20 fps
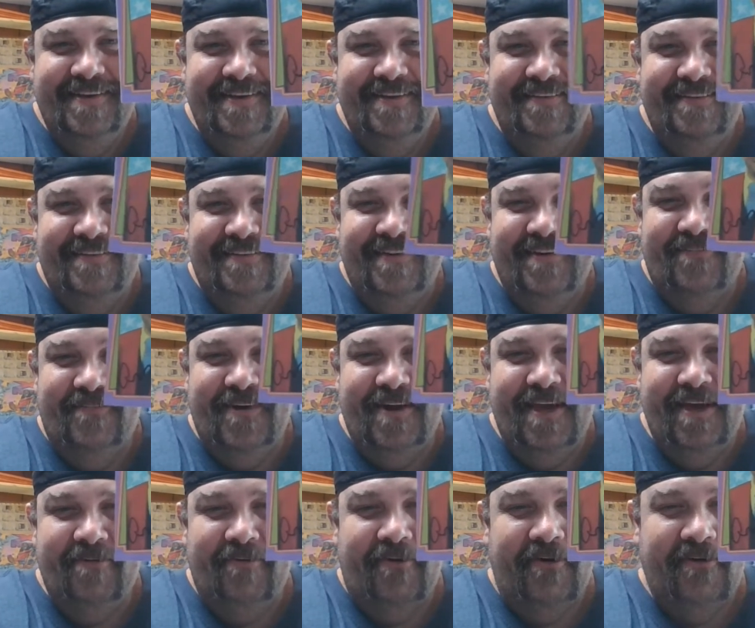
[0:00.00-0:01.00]
I'm going to
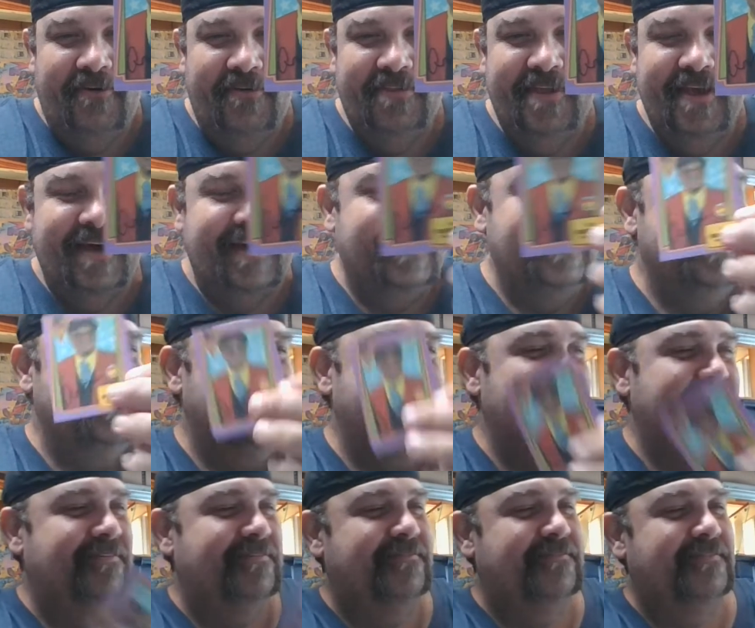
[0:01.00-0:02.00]
have a whole deck
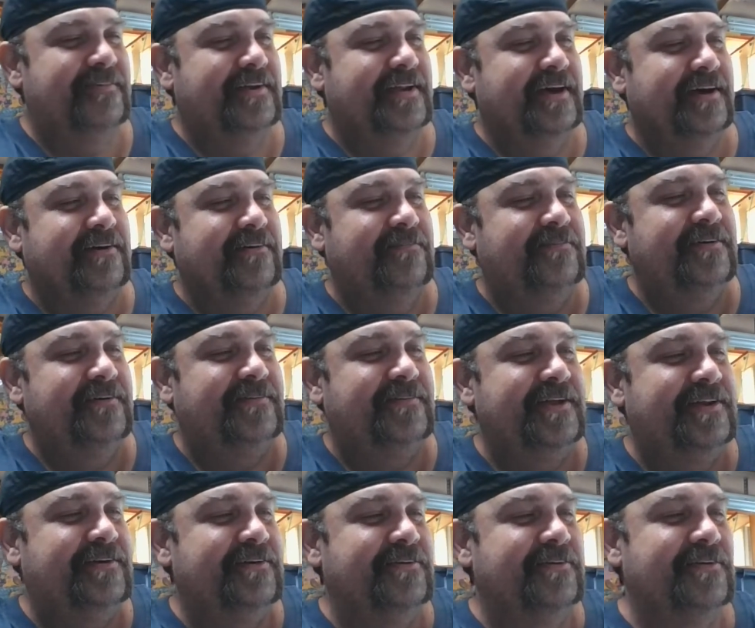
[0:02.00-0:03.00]
of
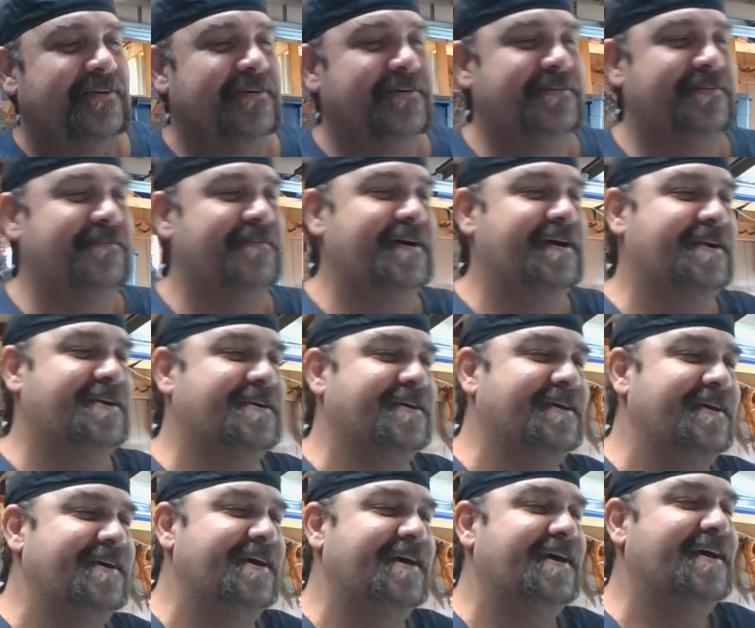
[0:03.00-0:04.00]
52 of those
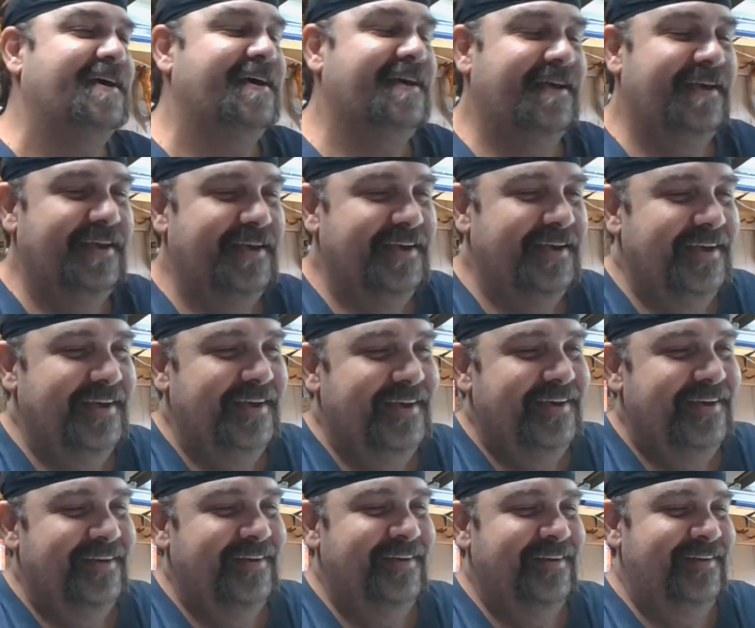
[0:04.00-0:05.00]
eventually.
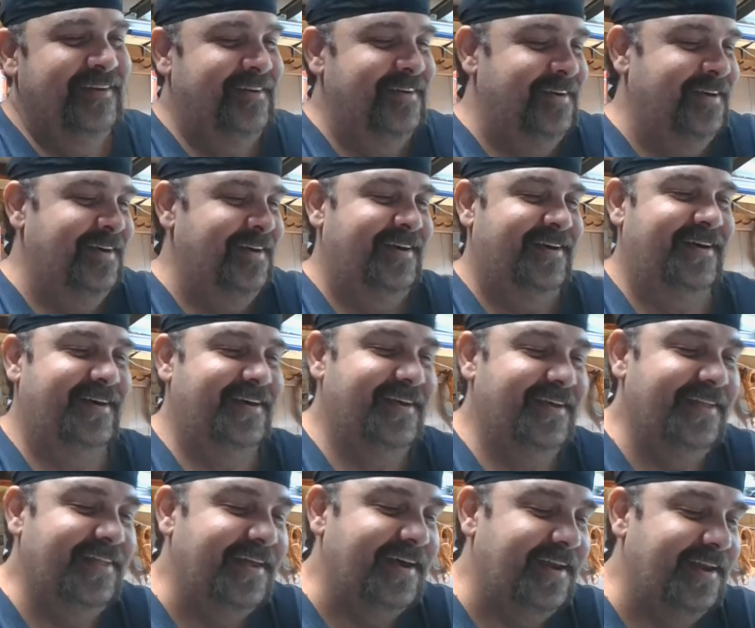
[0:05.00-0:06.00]

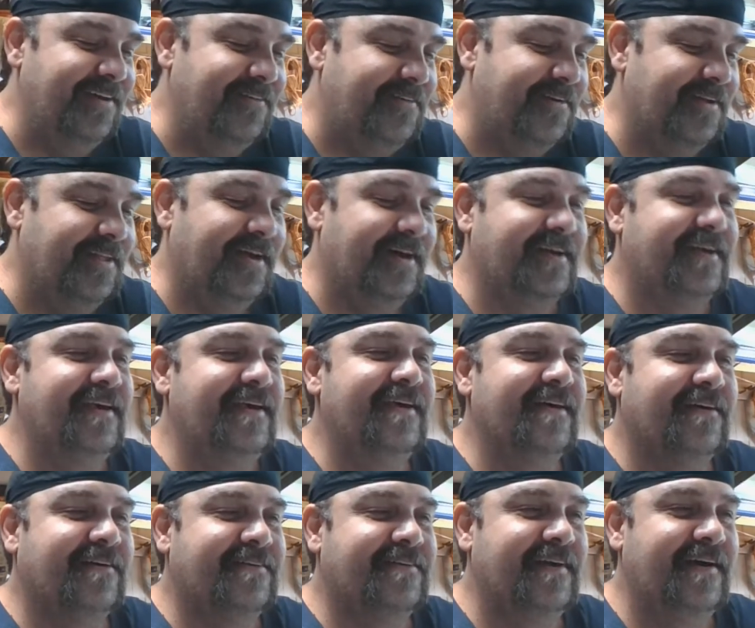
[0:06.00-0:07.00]
And then if you're lucky,
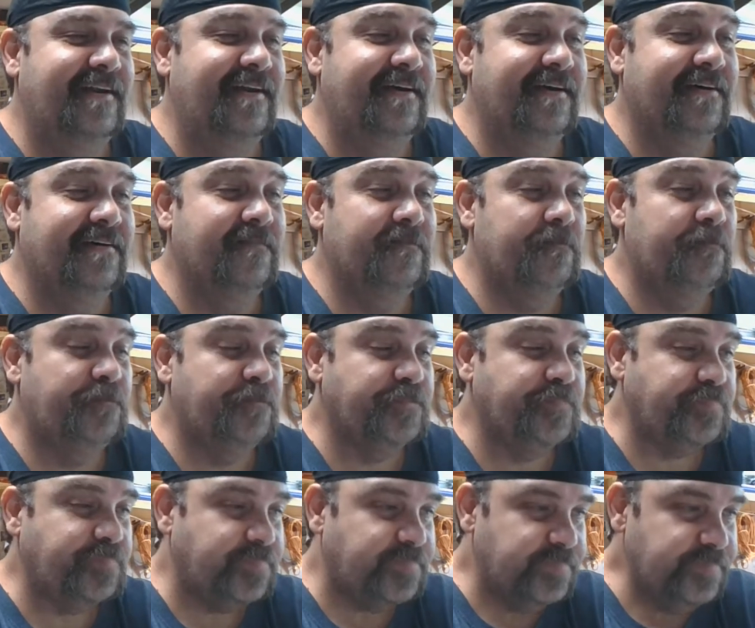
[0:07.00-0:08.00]
he'll send you
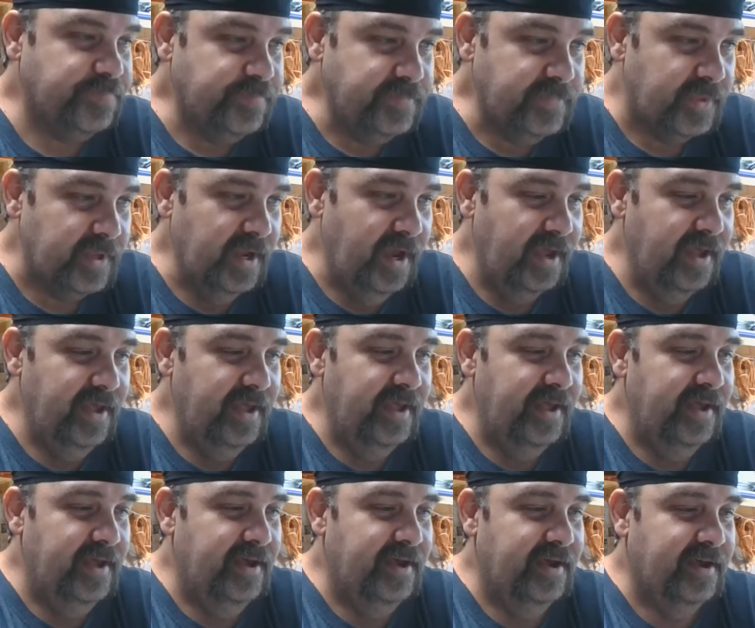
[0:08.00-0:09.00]

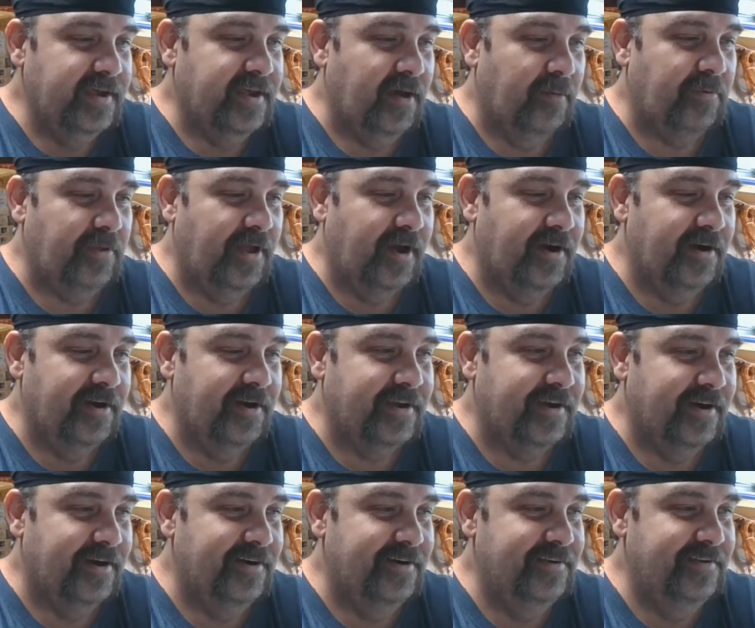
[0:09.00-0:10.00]
a couple art
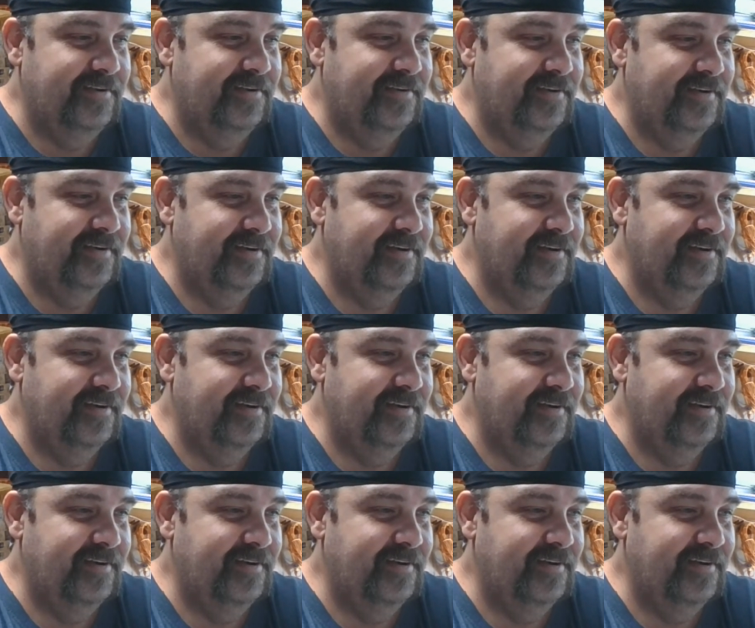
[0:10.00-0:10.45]
cards